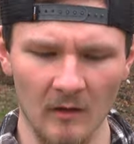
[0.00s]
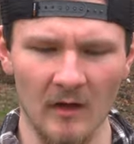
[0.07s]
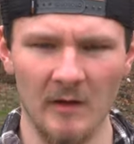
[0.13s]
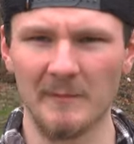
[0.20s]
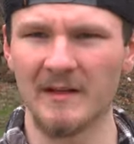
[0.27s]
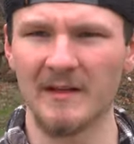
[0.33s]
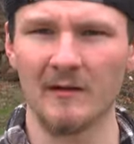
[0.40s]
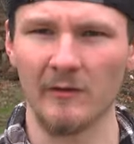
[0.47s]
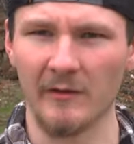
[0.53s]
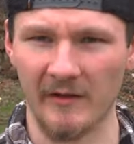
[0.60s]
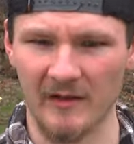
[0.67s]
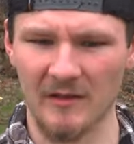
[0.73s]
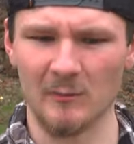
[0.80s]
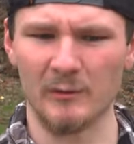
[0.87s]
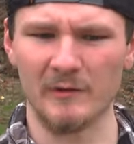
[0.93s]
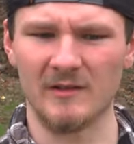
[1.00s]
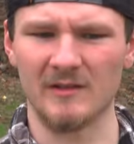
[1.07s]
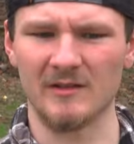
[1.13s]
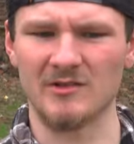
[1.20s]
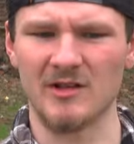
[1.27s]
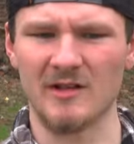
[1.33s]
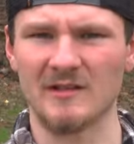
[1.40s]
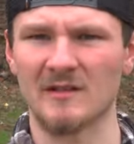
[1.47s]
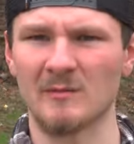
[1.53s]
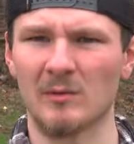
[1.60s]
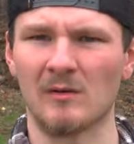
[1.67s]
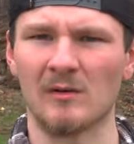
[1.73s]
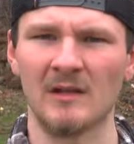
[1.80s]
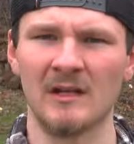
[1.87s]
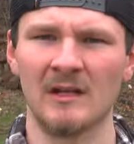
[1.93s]
And it'll come with the
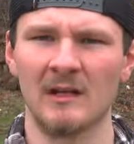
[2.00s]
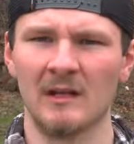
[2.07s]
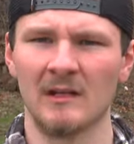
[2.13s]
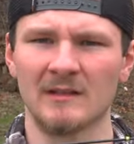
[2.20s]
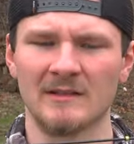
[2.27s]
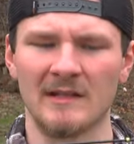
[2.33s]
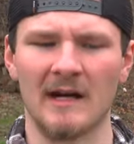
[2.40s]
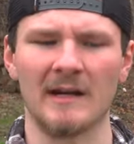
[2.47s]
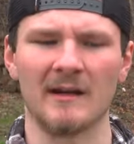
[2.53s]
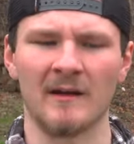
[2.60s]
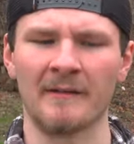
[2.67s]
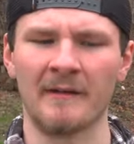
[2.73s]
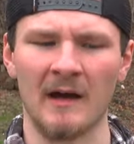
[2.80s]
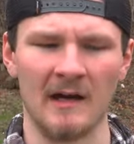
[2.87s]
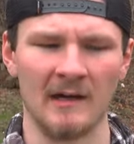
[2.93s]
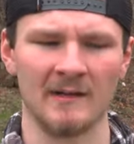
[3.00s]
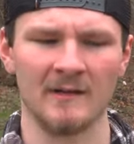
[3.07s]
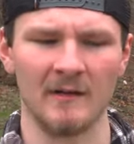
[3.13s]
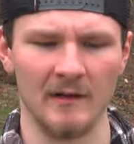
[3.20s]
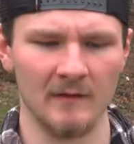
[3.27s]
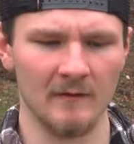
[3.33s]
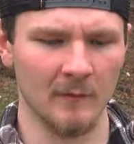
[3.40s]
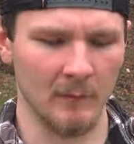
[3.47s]
adjustable tie-on knock sets.